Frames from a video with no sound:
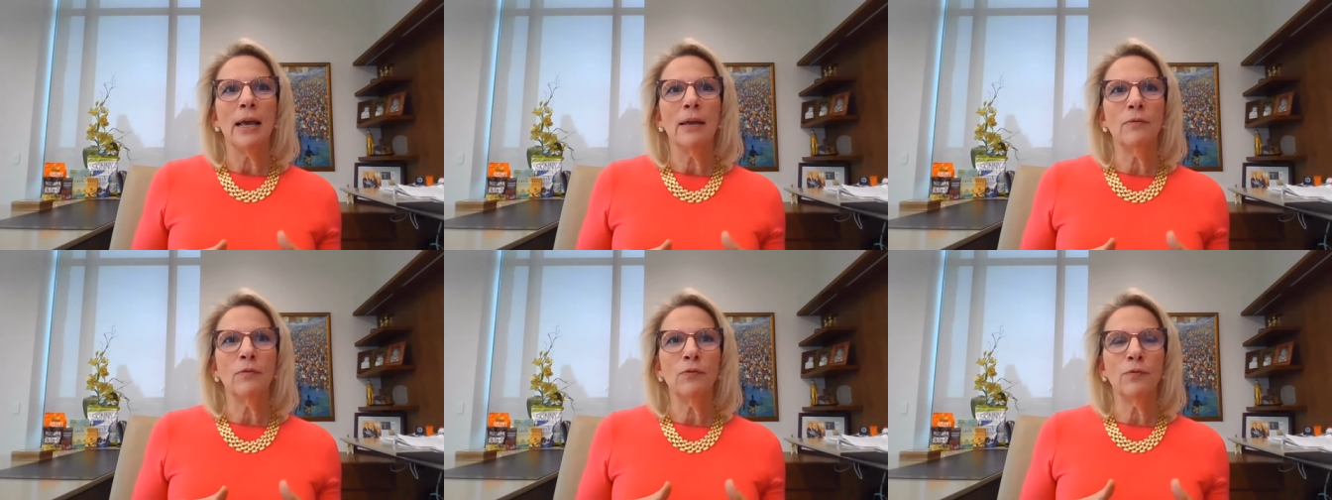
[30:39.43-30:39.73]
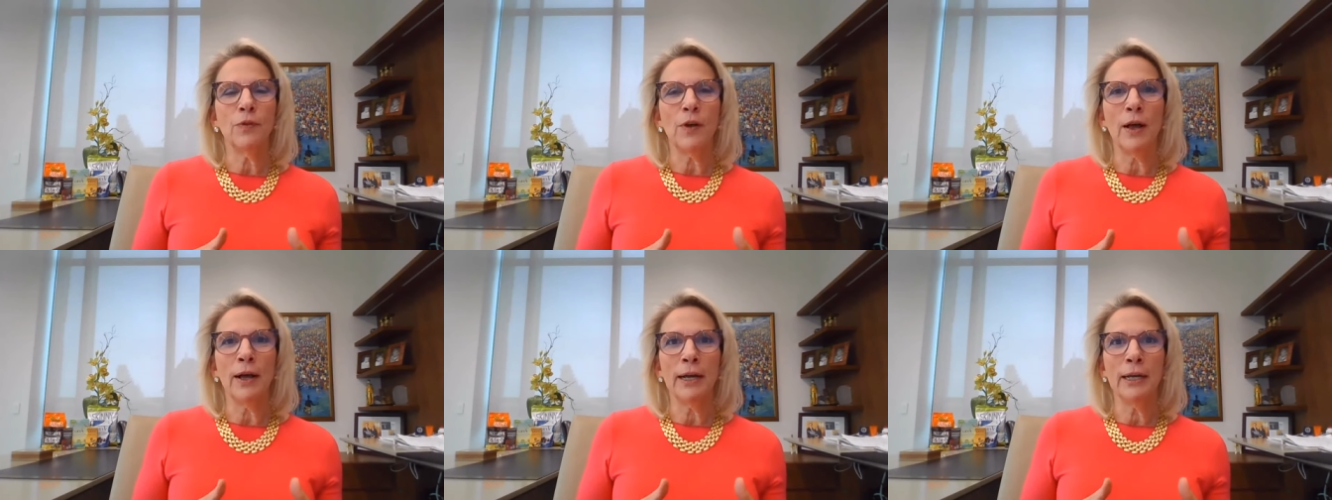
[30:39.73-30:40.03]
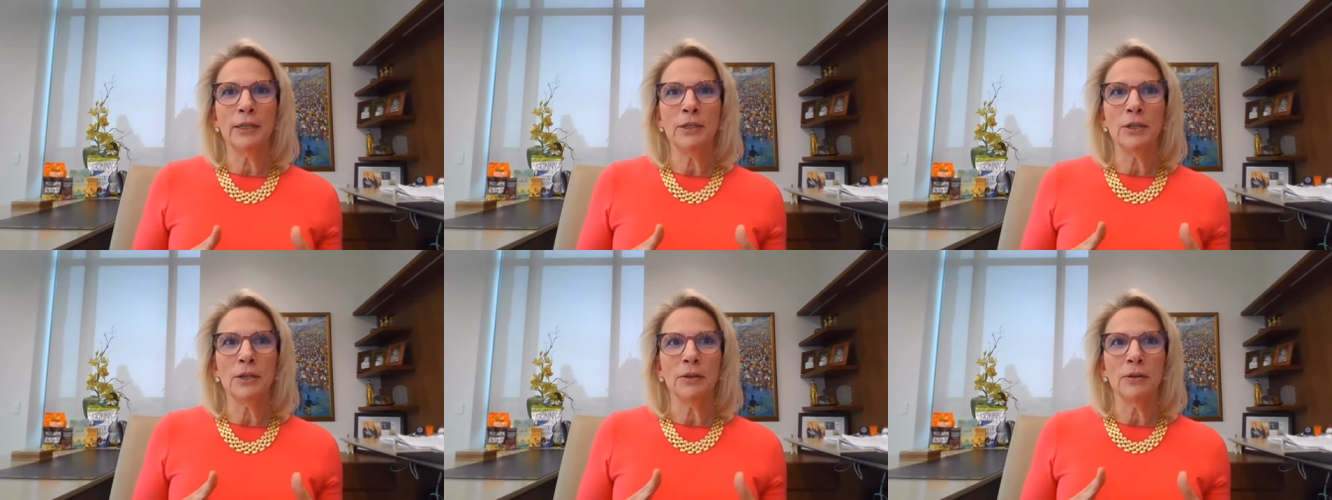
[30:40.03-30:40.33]
and
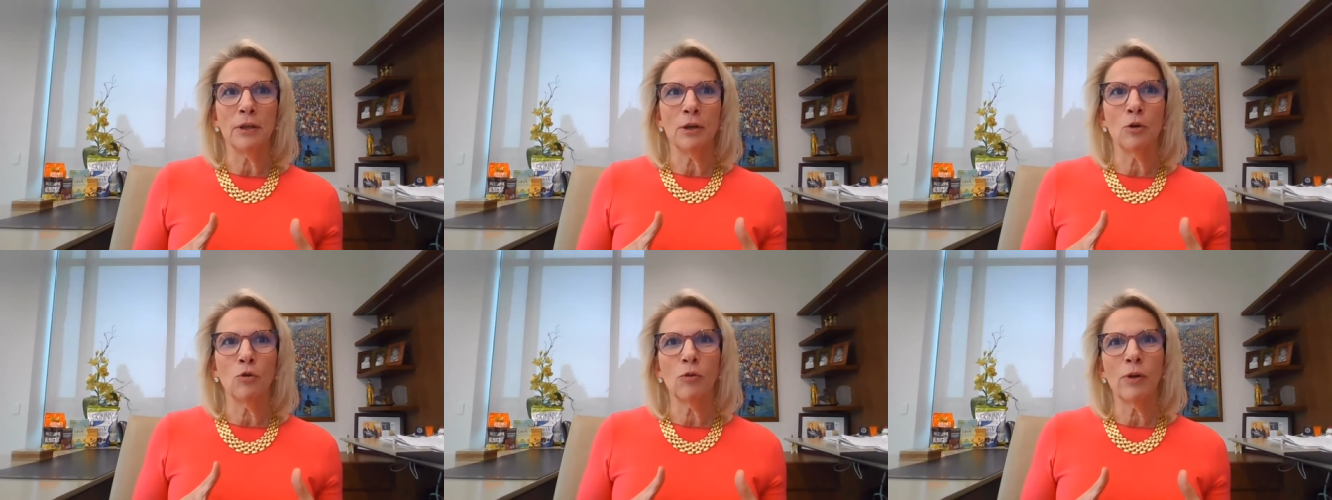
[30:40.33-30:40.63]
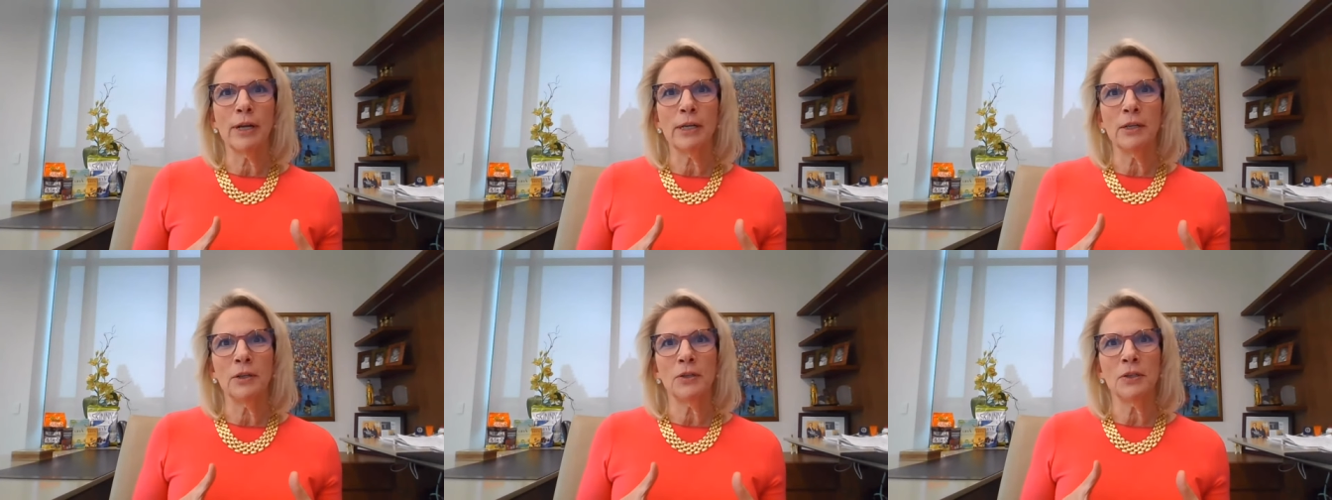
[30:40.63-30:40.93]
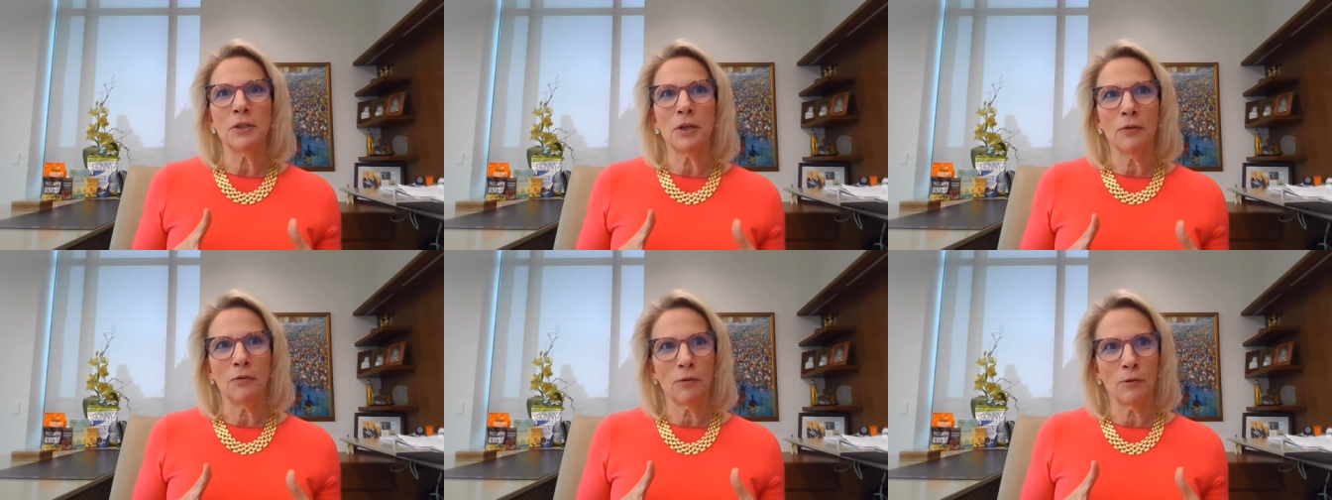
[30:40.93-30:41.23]
find the
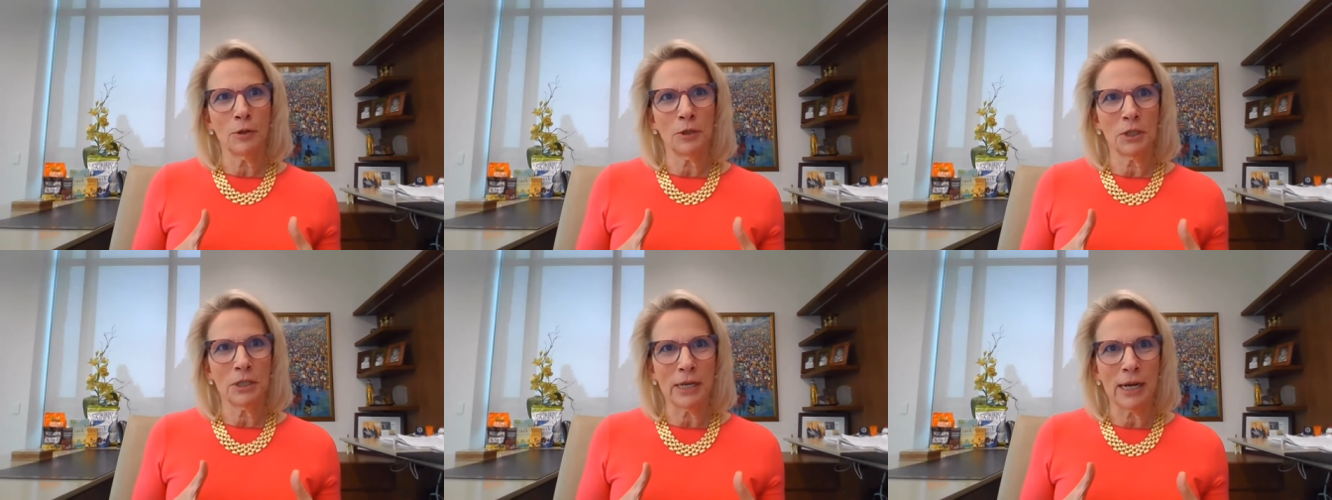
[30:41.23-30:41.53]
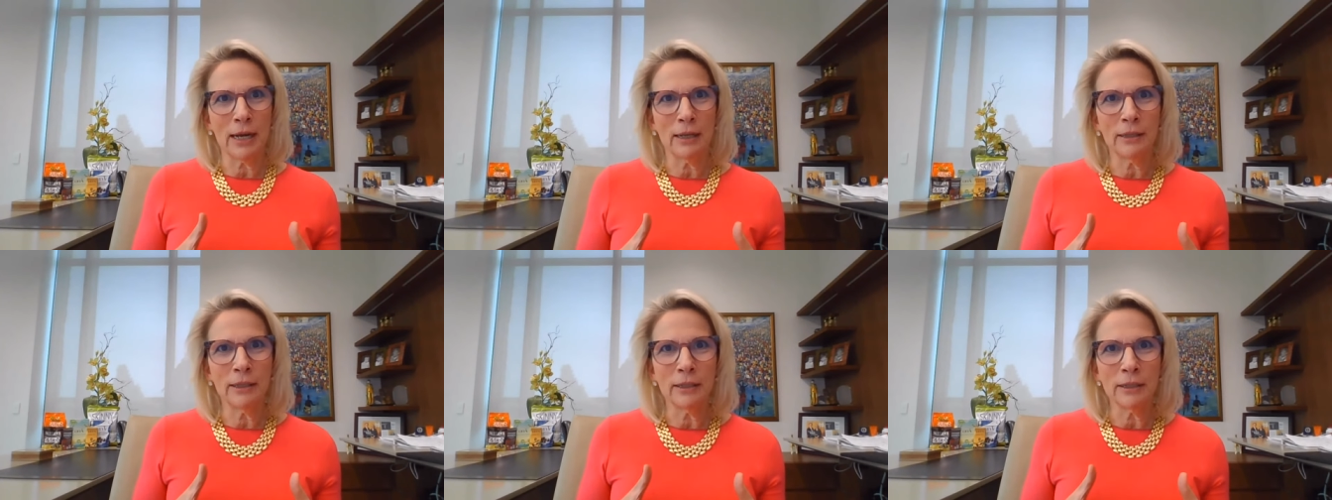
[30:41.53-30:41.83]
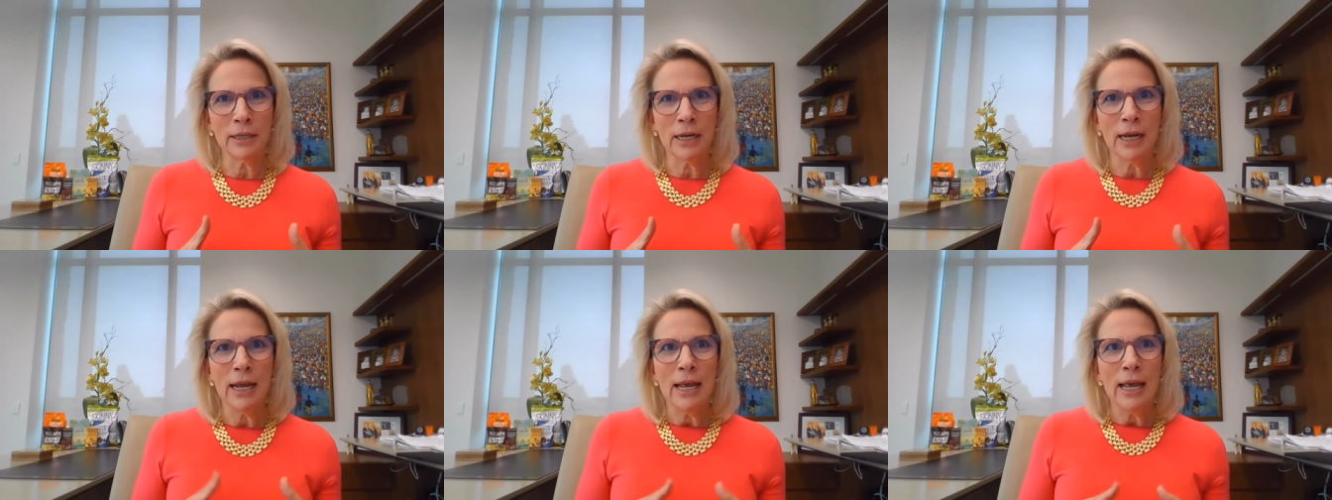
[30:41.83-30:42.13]
greatest diverse
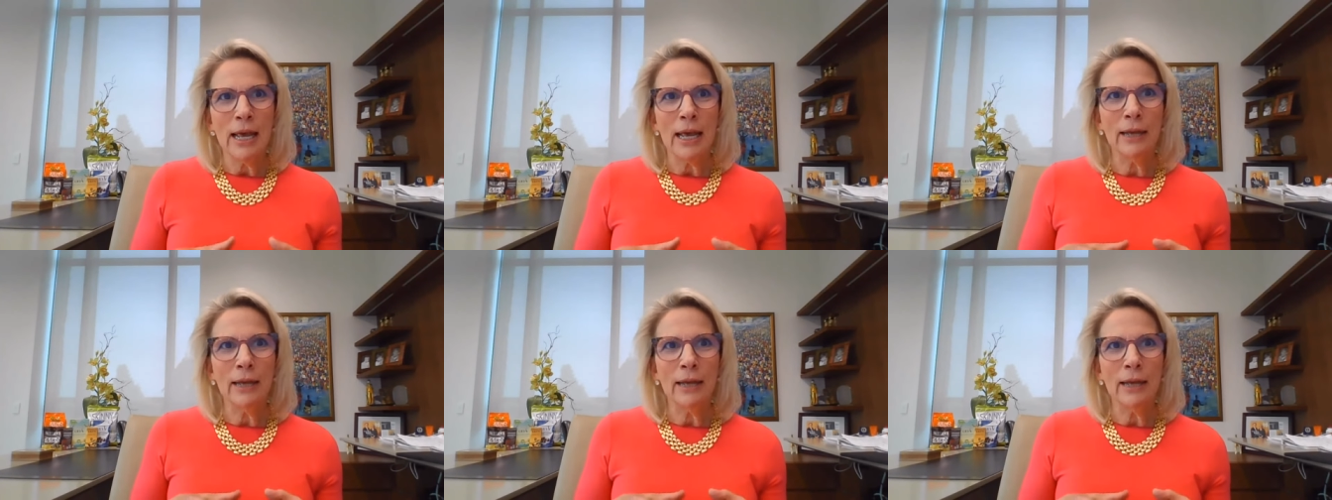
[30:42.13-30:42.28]
talent